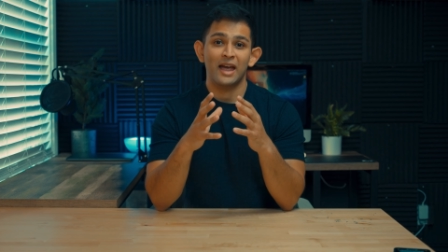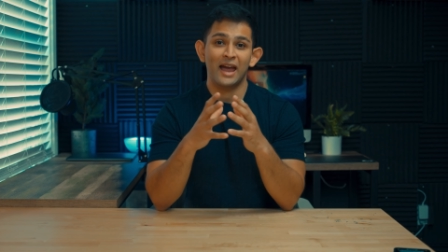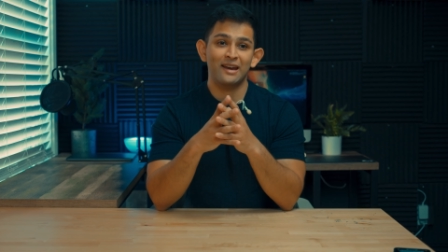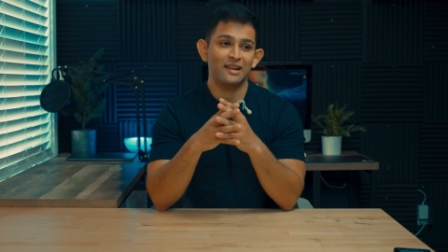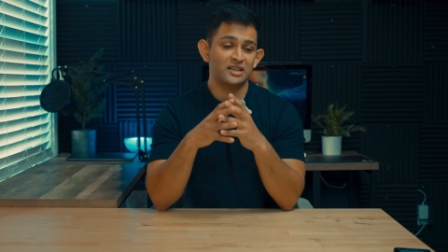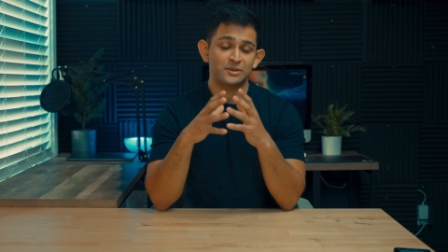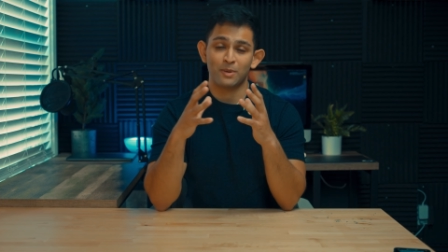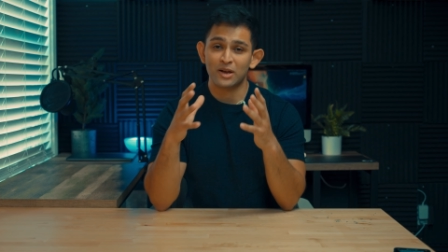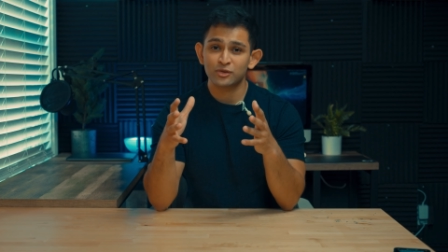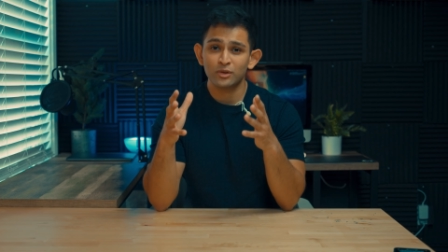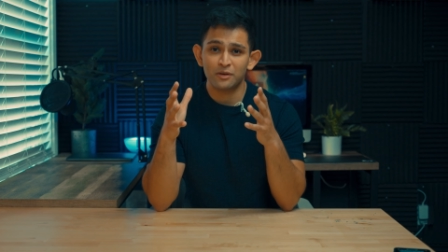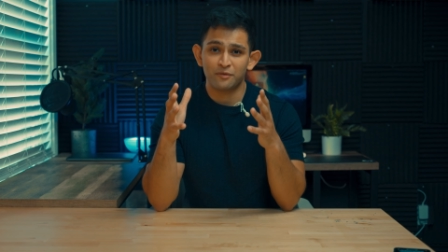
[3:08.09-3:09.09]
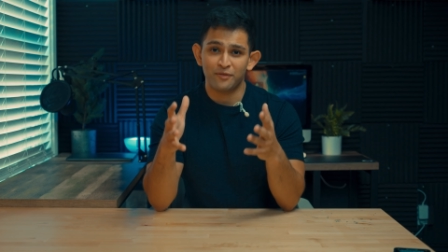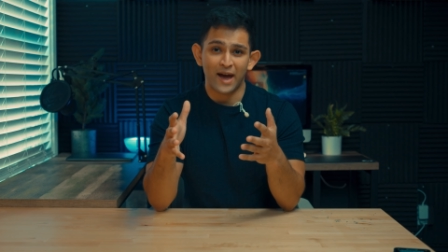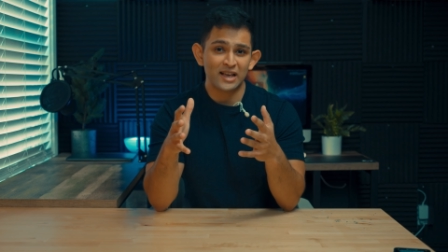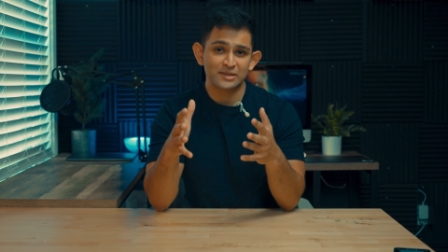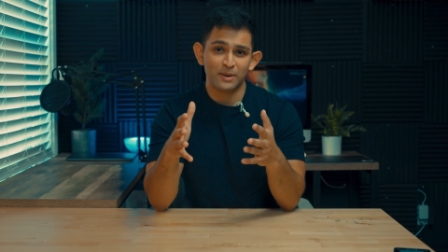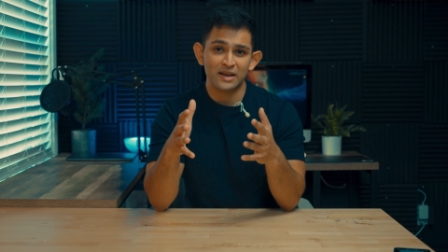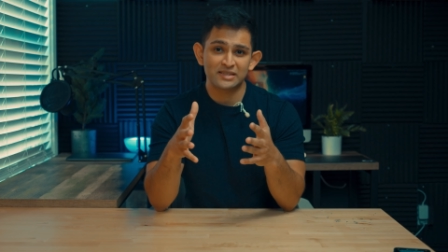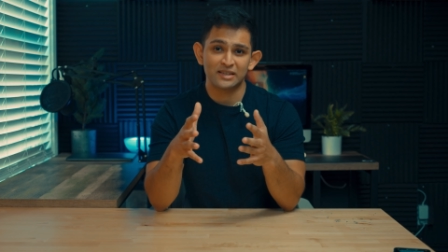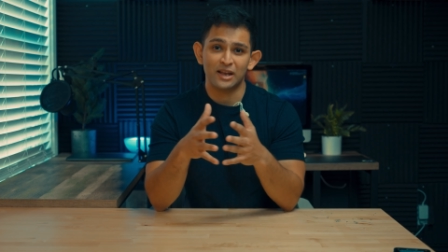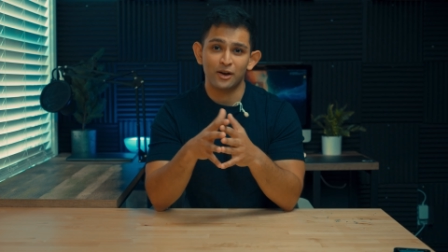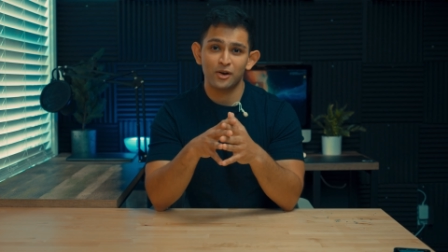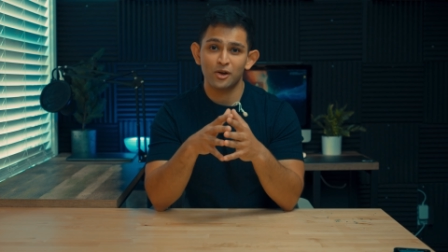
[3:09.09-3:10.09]
And especially in fast-paced
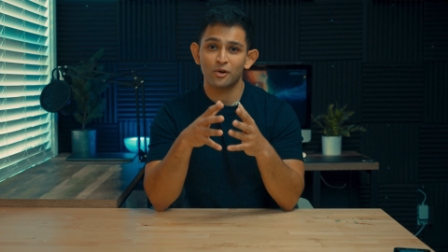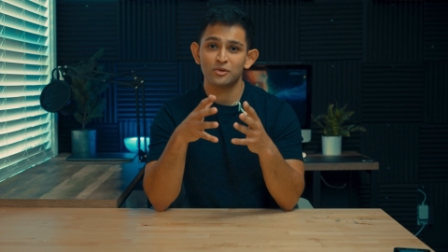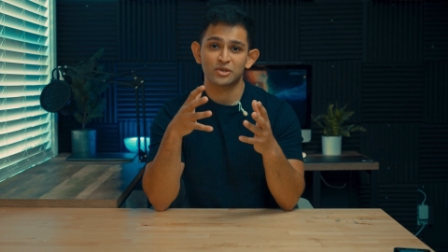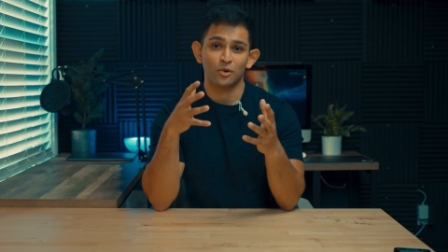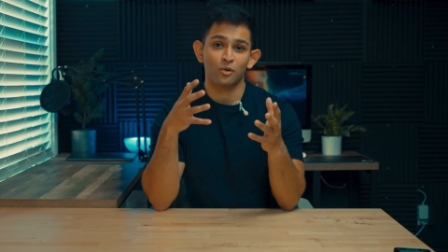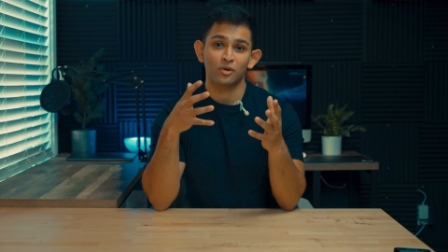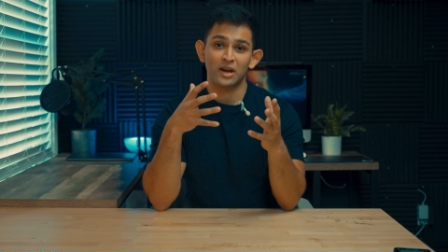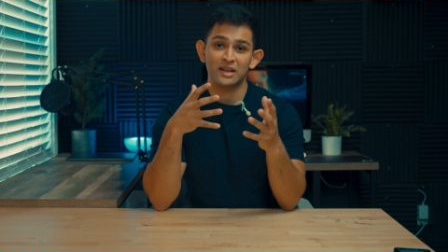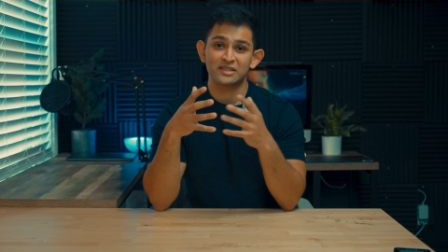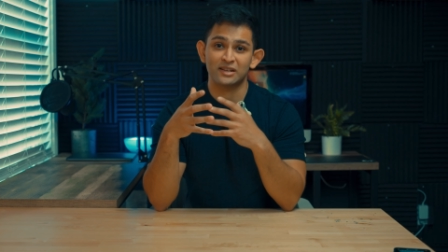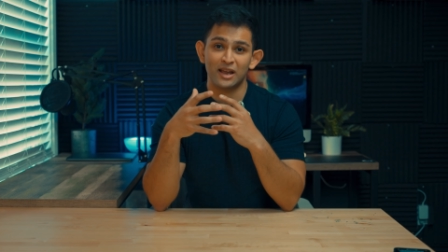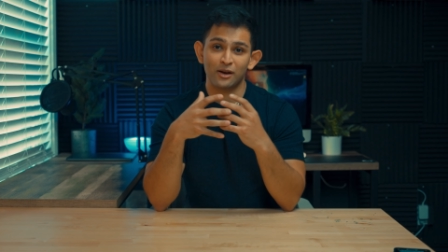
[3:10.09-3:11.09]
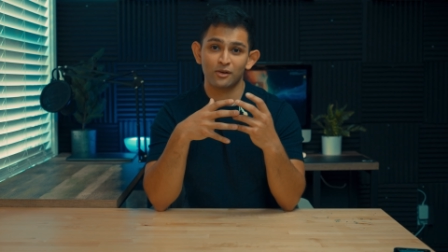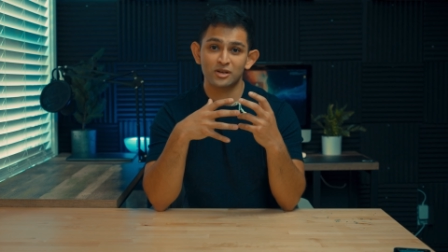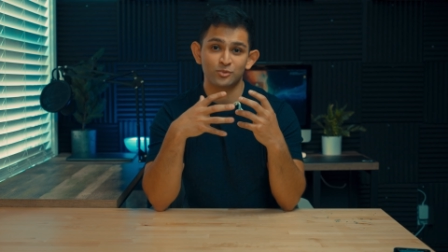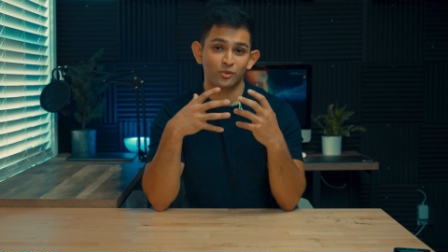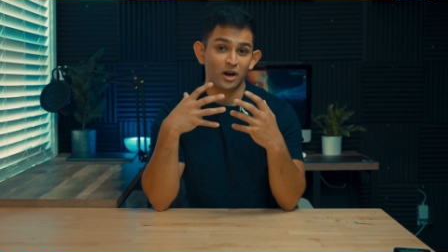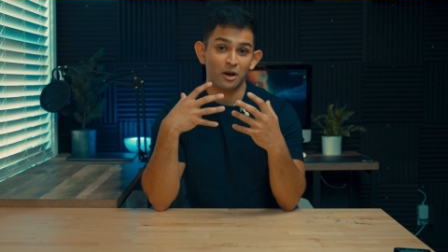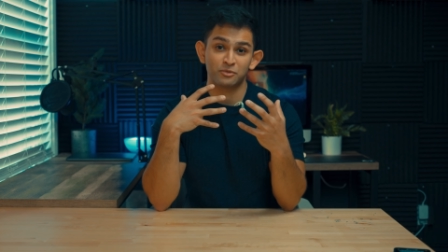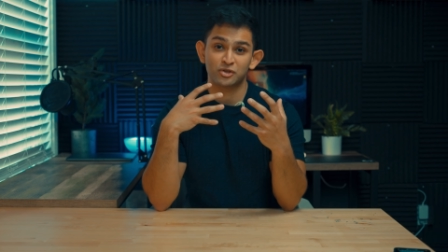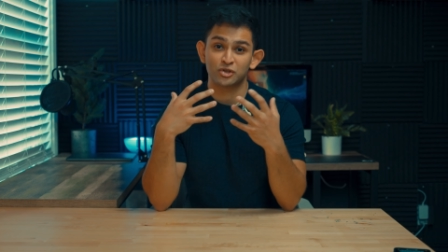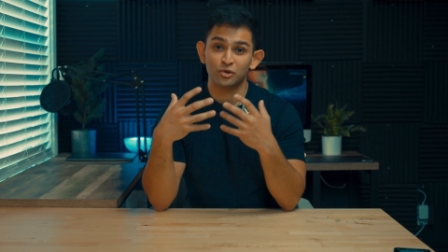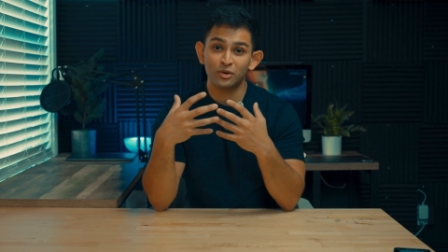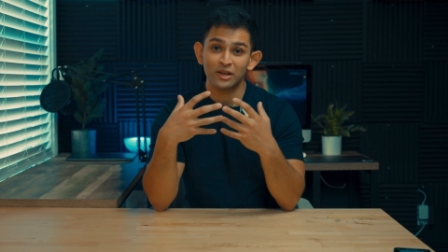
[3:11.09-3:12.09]
scenarios or in scenarios where I'm
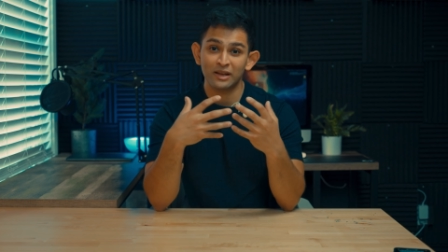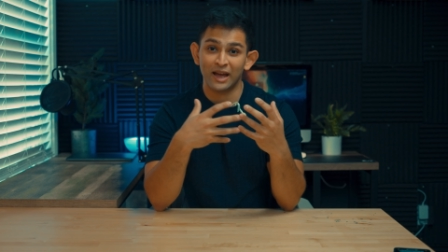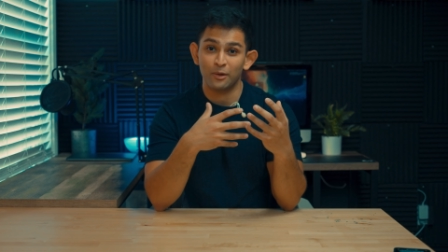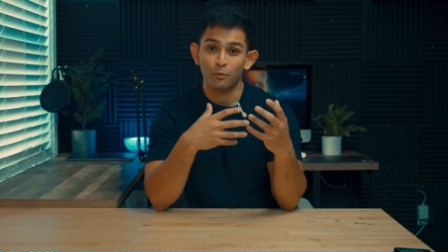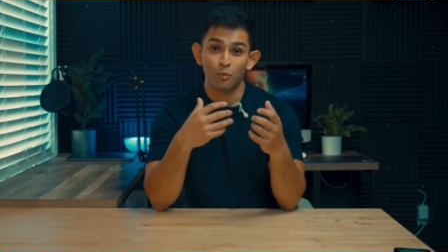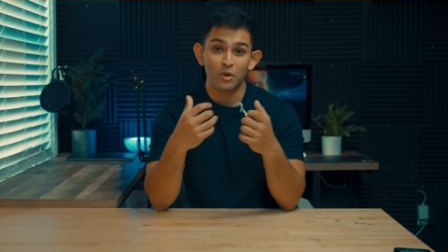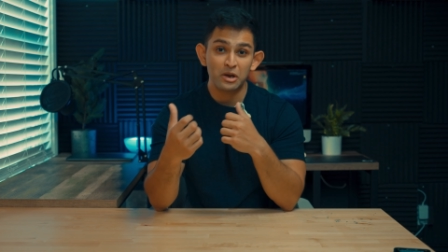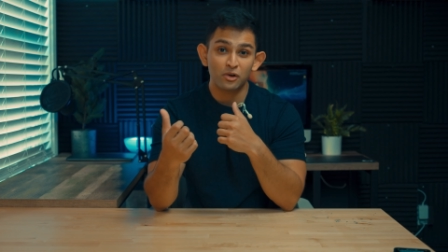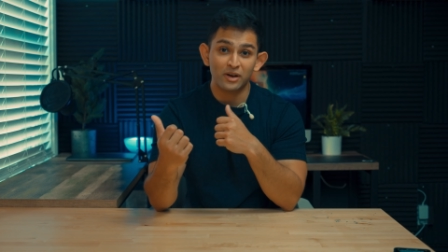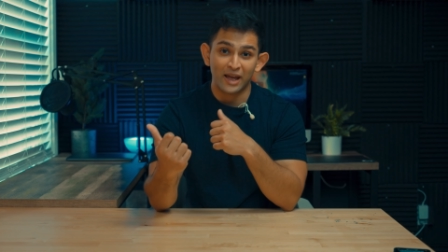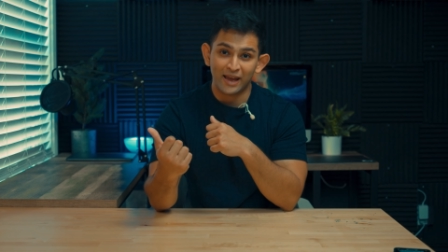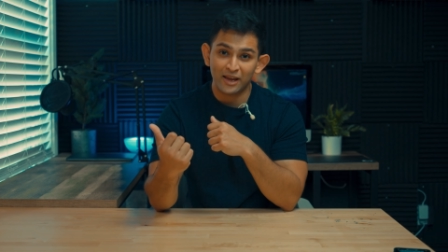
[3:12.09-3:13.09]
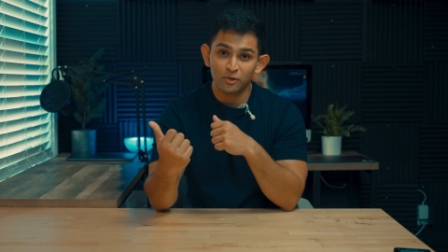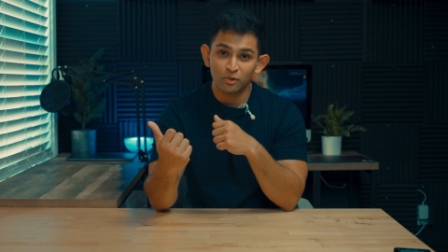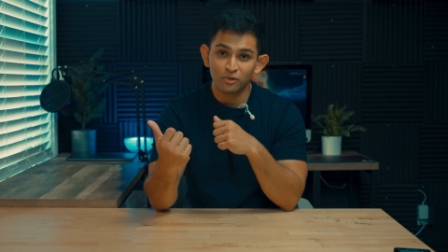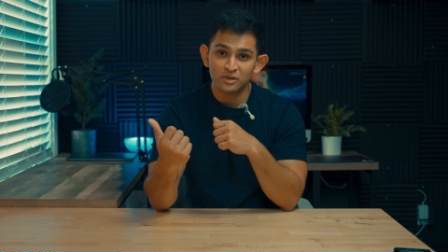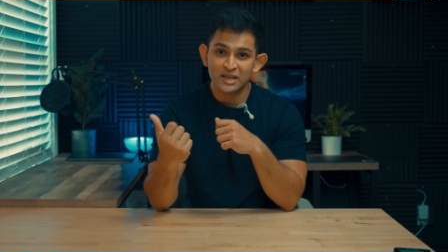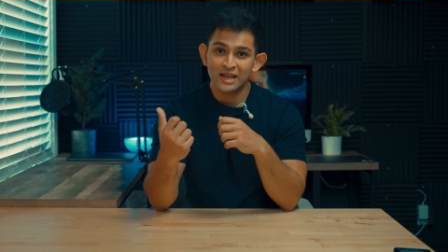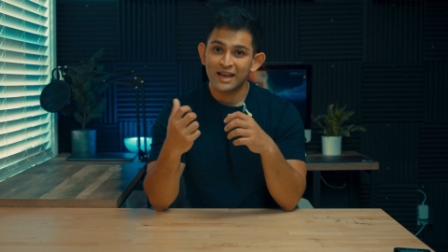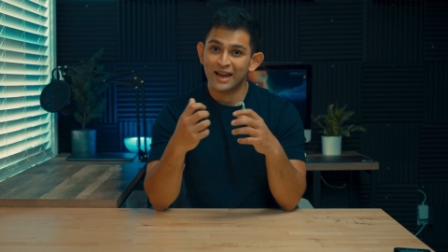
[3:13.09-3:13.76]
shooting at weird angles